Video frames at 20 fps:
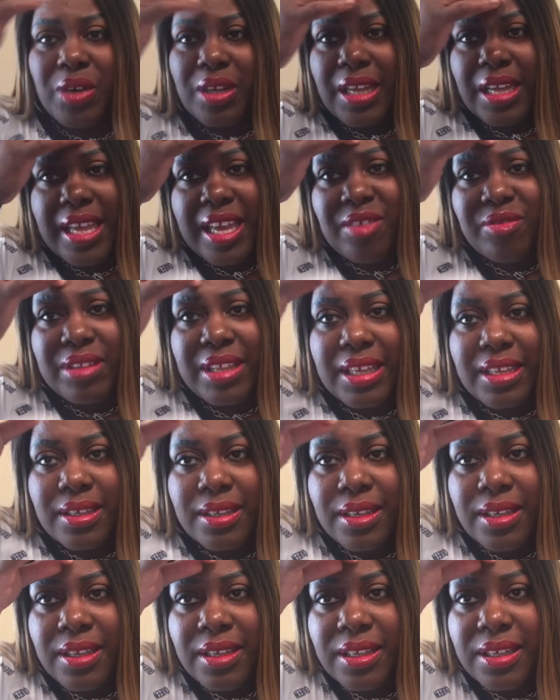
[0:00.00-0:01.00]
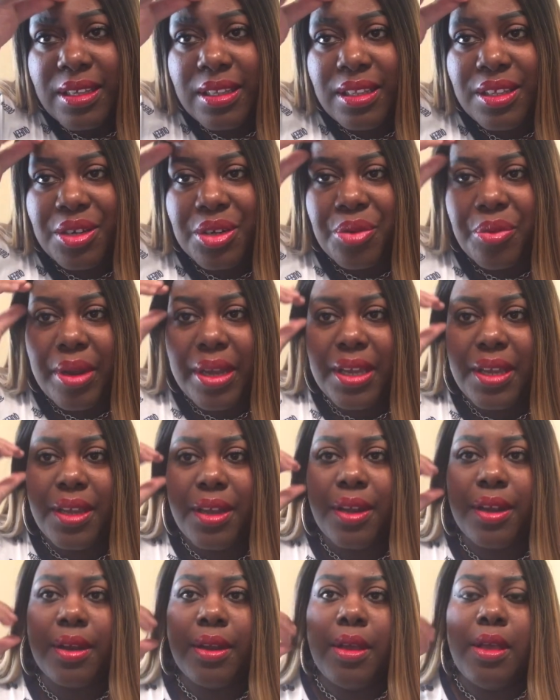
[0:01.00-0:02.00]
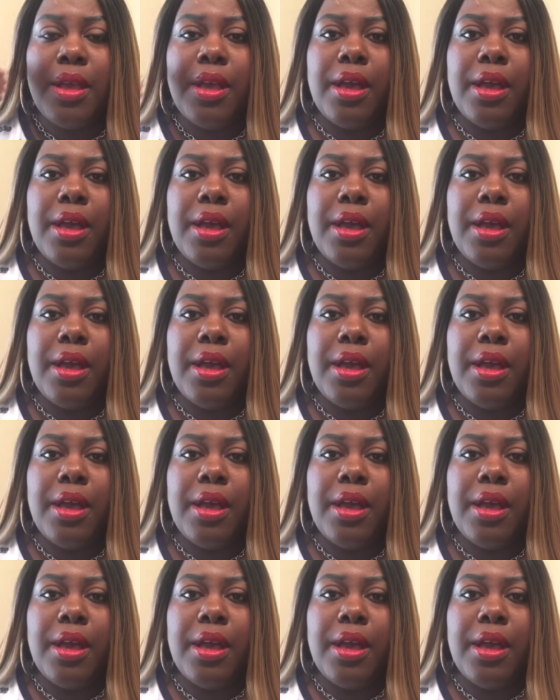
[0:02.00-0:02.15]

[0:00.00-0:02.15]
I have like glitter right here.